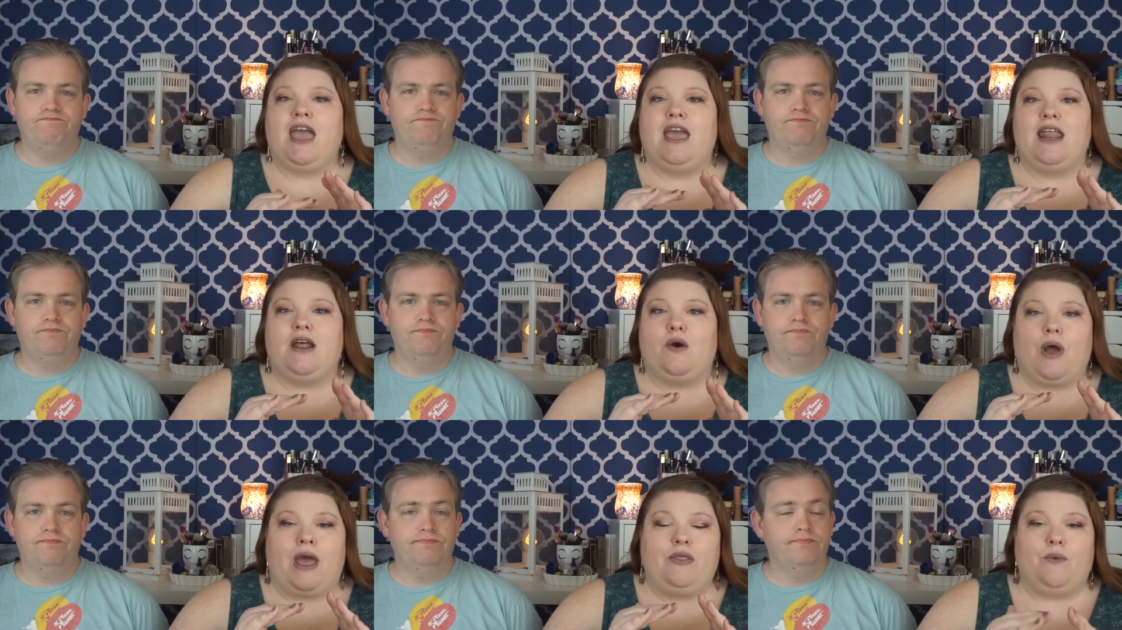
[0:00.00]
Speaker 1: It
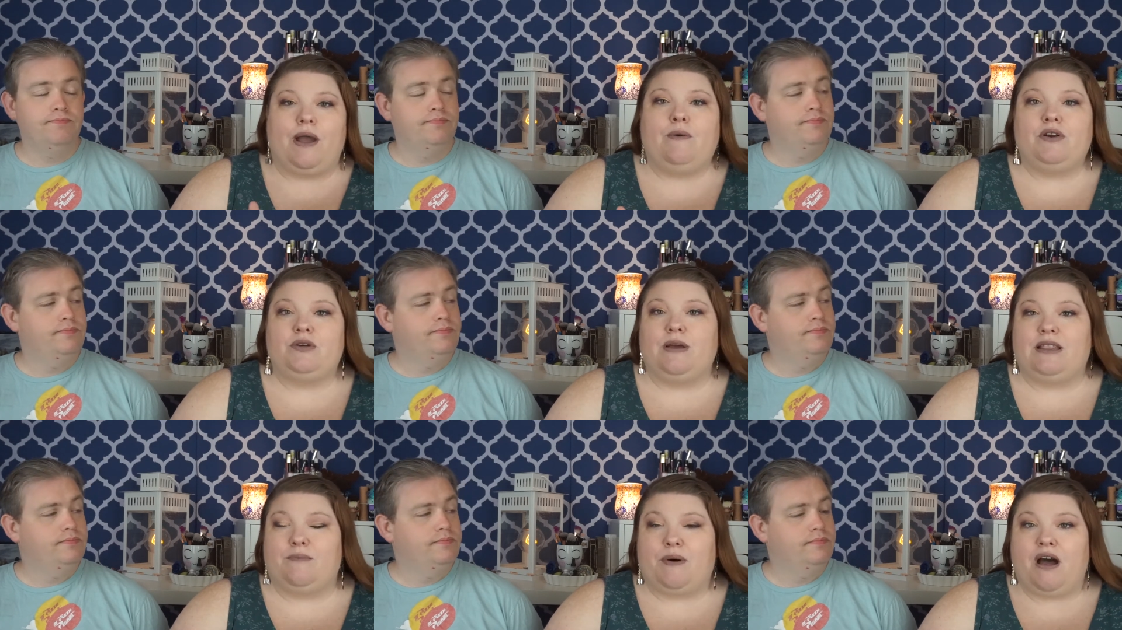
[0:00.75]
And the way we're
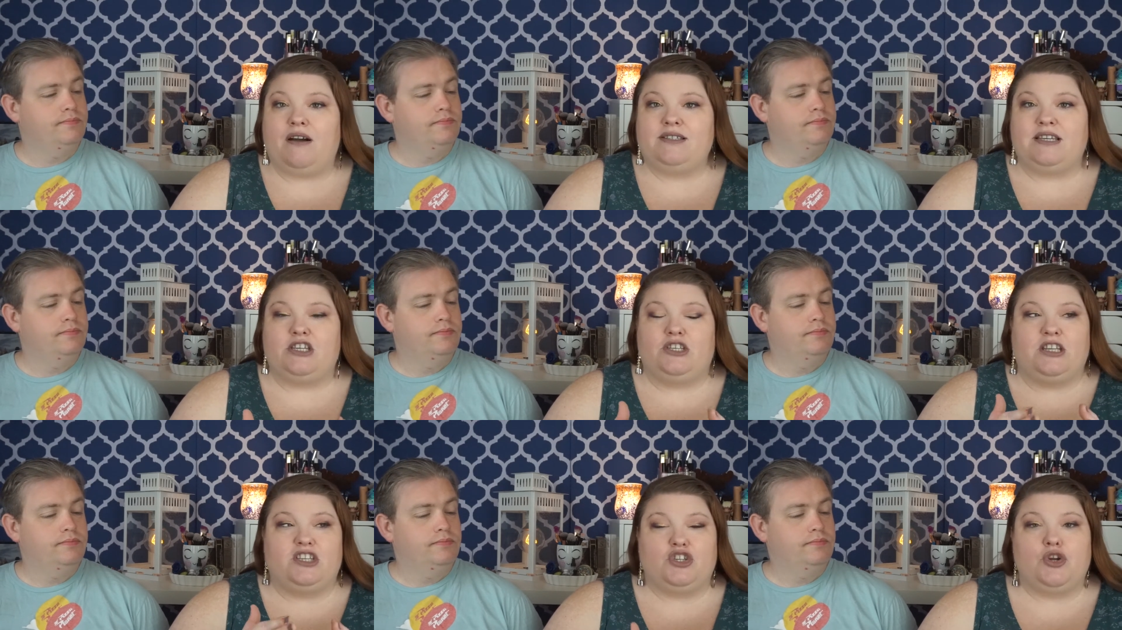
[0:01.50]
doing the box is
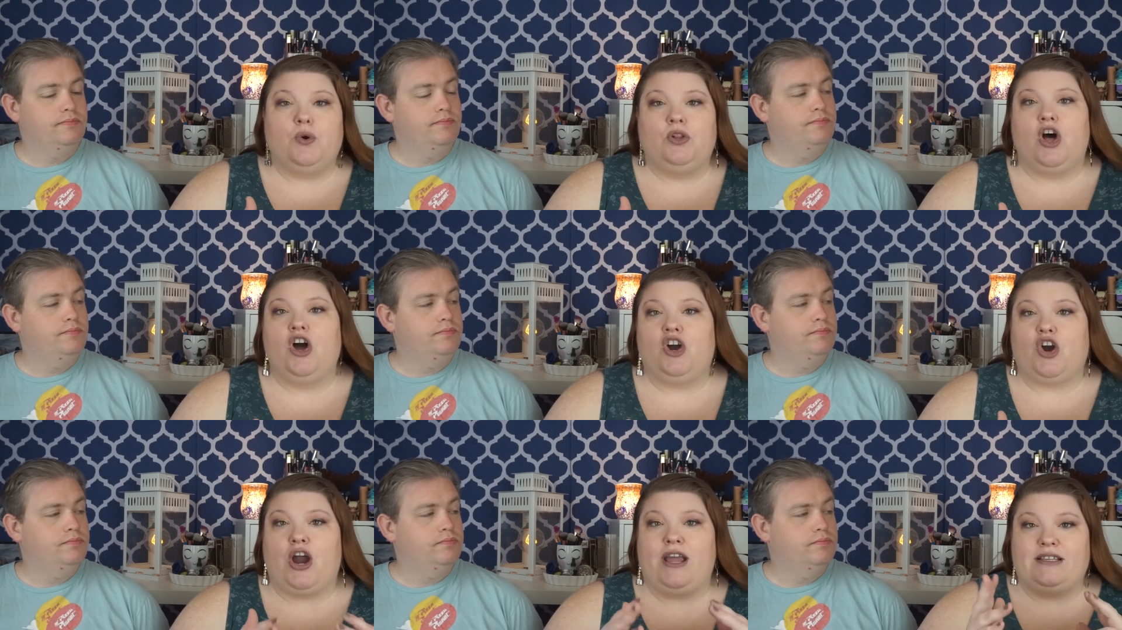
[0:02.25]
it is no
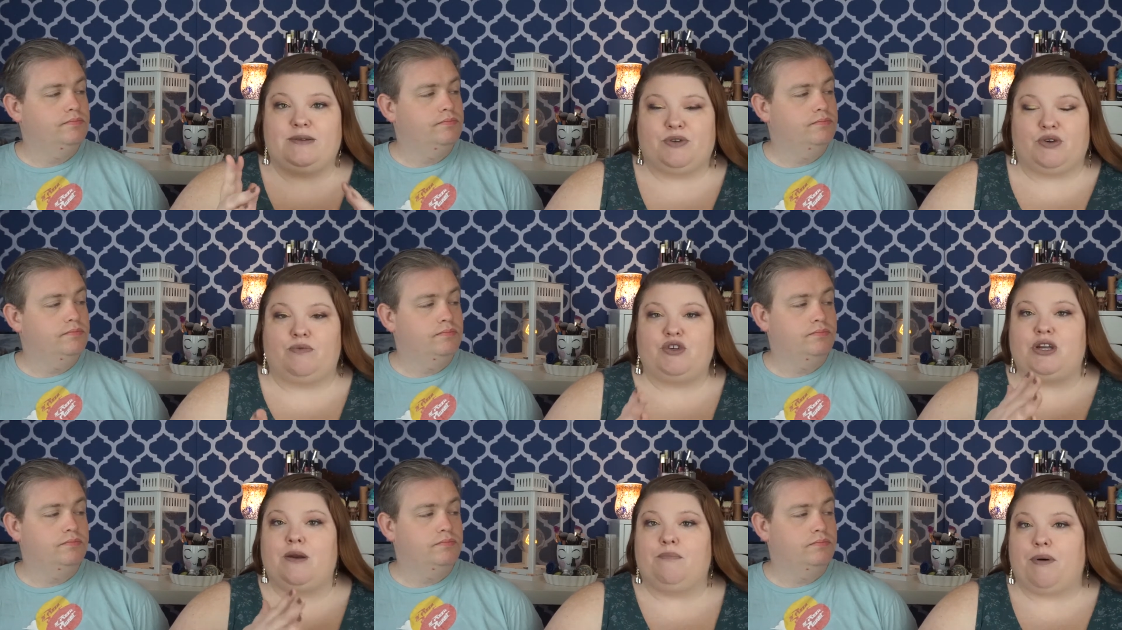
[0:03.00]
longer a
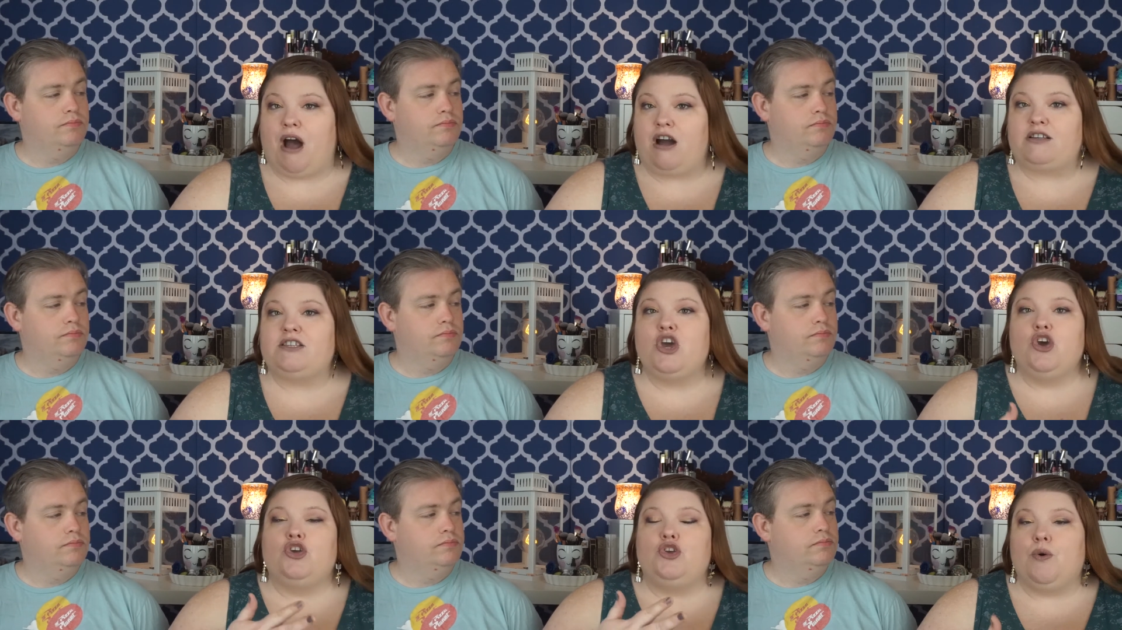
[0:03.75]
subscription box.
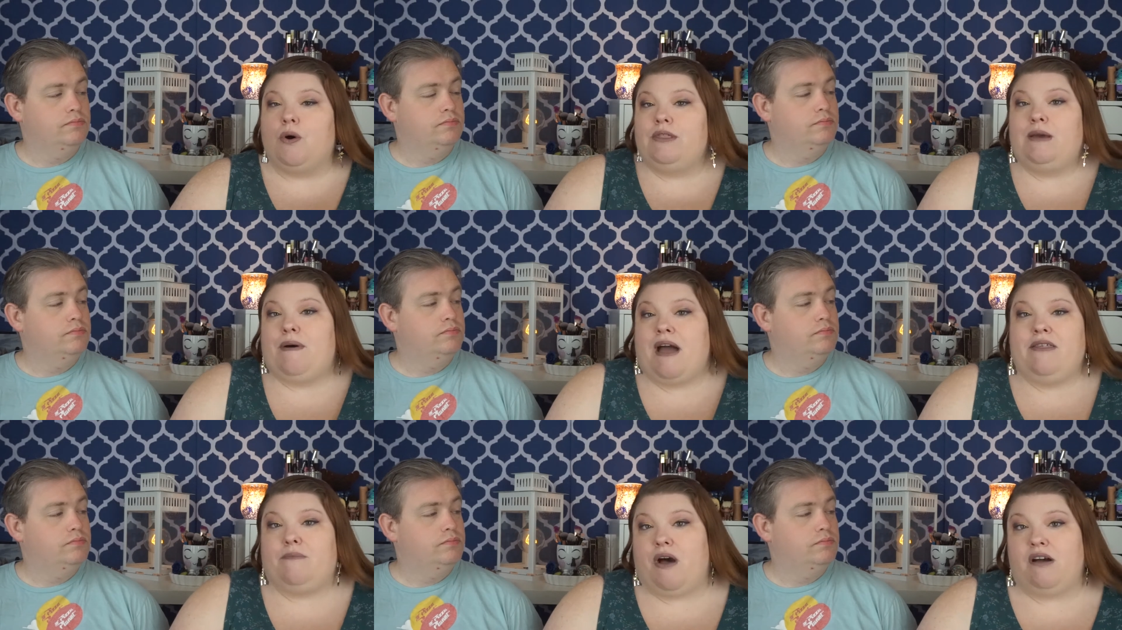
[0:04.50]
You only buy
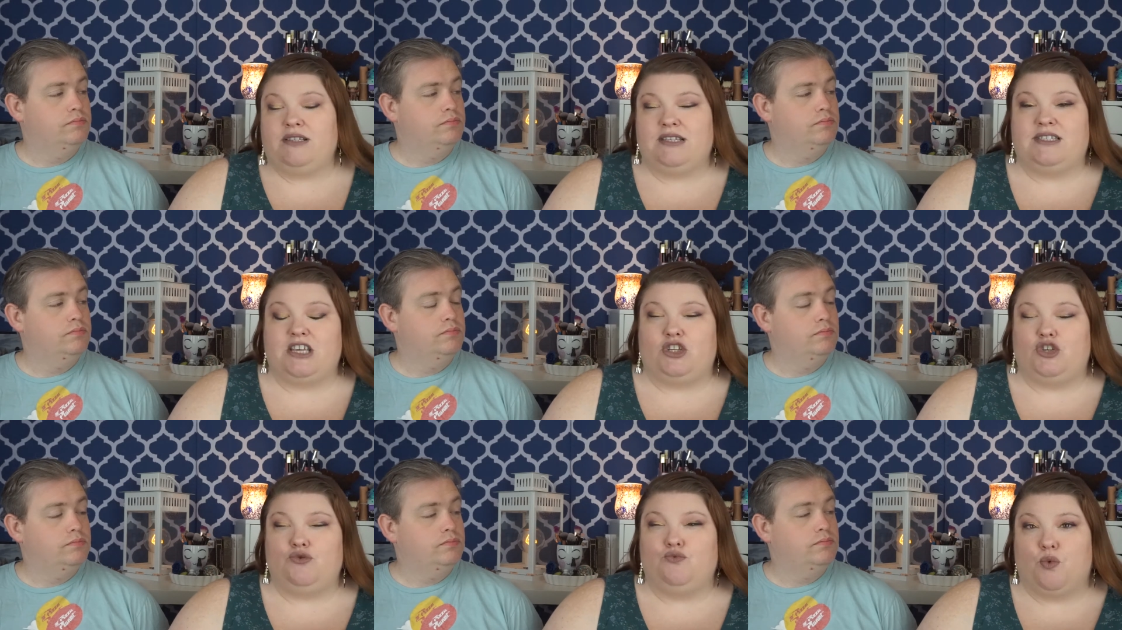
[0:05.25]
the boxes
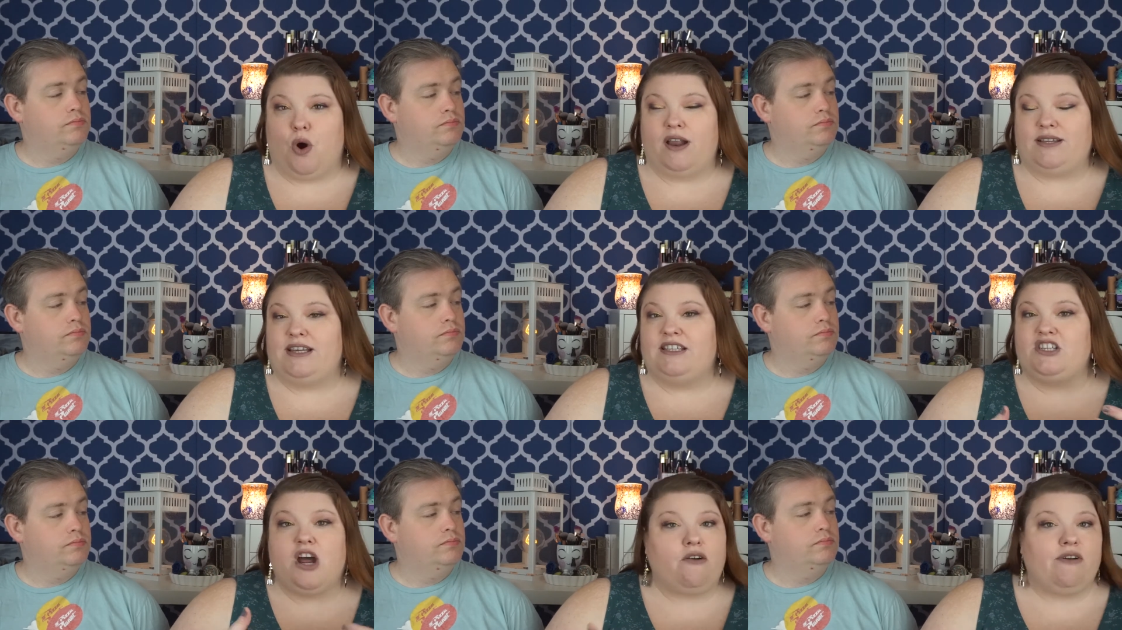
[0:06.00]
that you want.
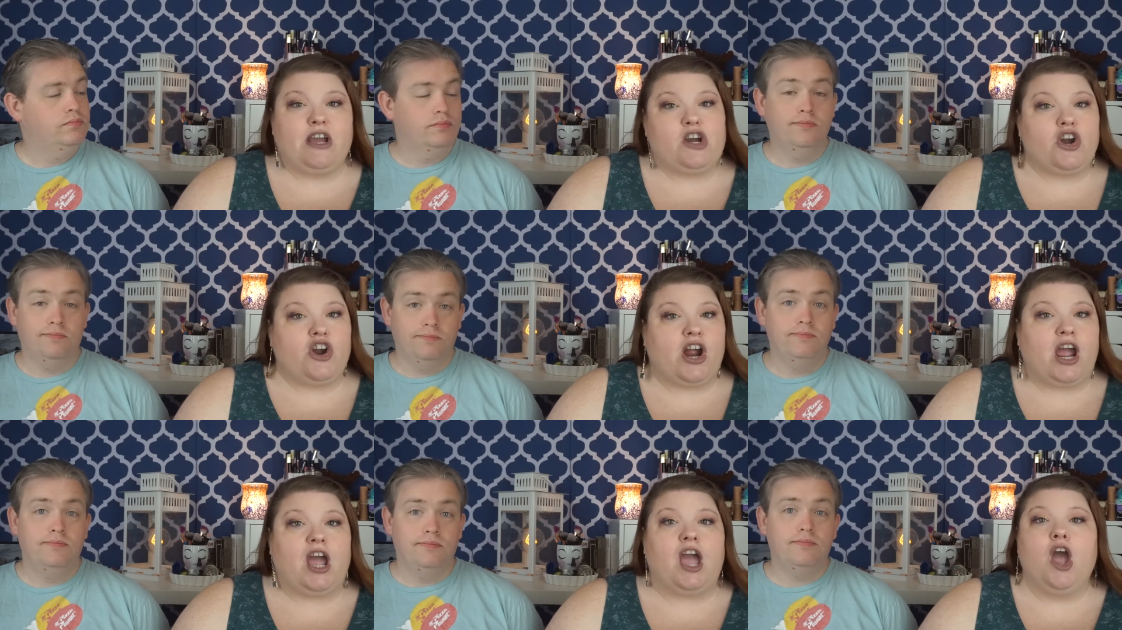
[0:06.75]
It's not
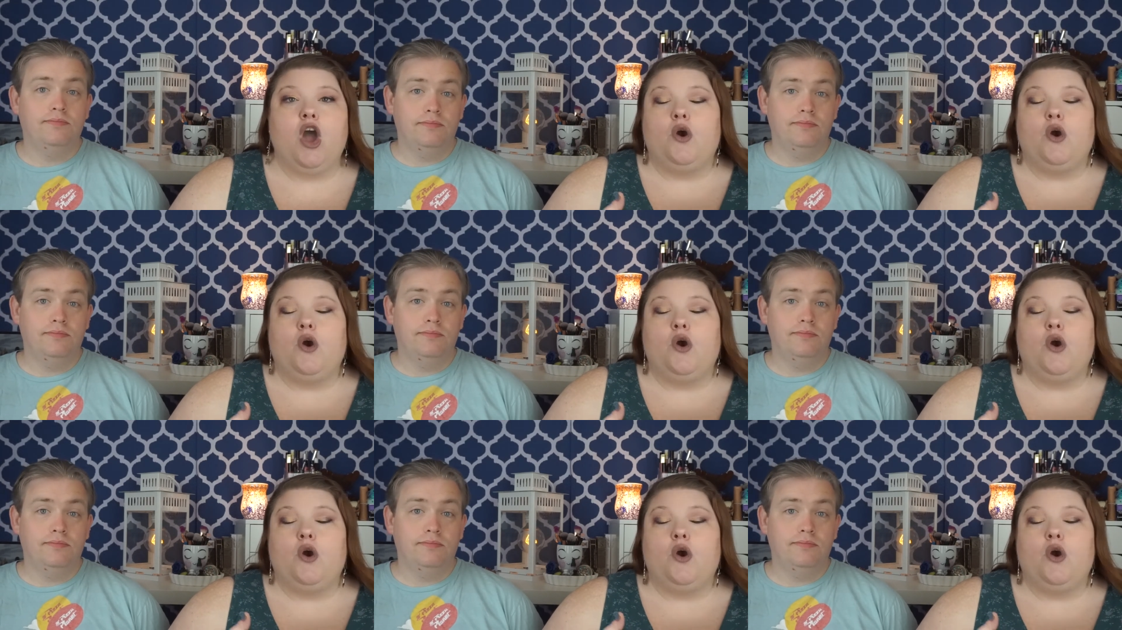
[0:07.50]
reoccurring.